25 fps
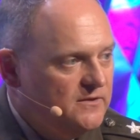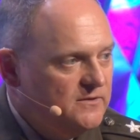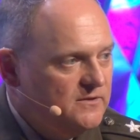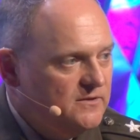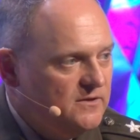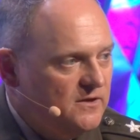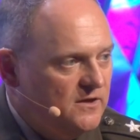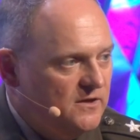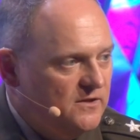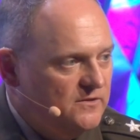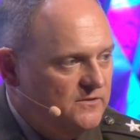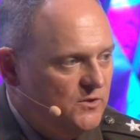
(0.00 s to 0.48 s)

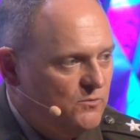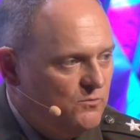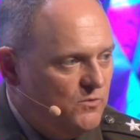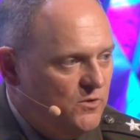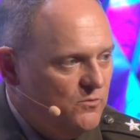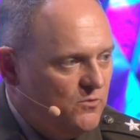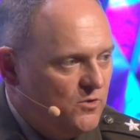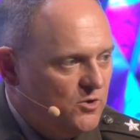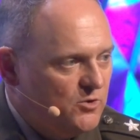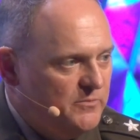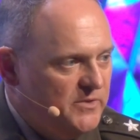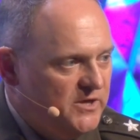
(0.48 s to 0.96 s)
that we
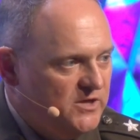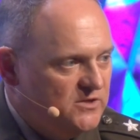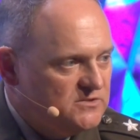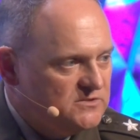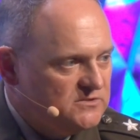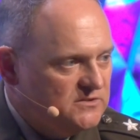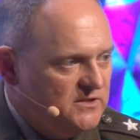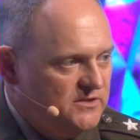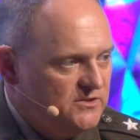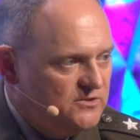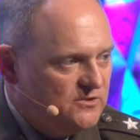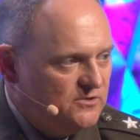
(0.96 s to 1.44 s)
want to be as
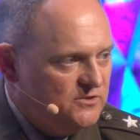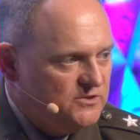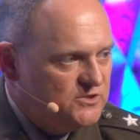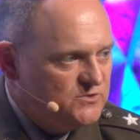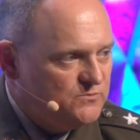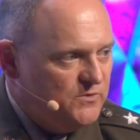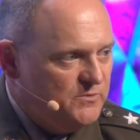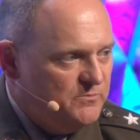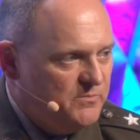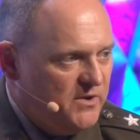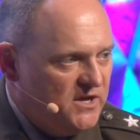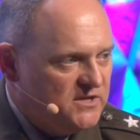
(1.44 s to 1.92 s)
lethal as
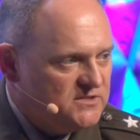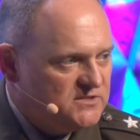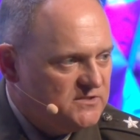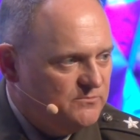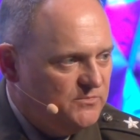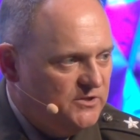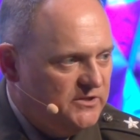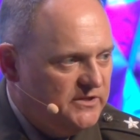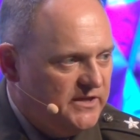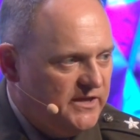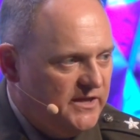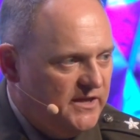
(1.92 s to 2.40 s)
we
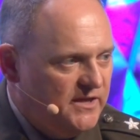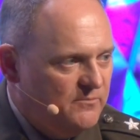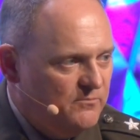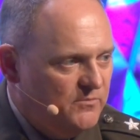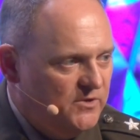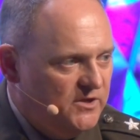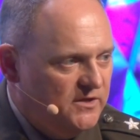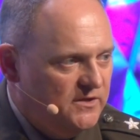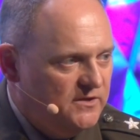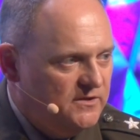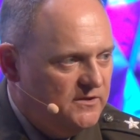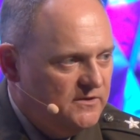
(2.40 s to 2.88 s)
possibly can
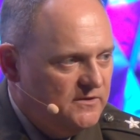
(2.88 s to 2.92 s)
be,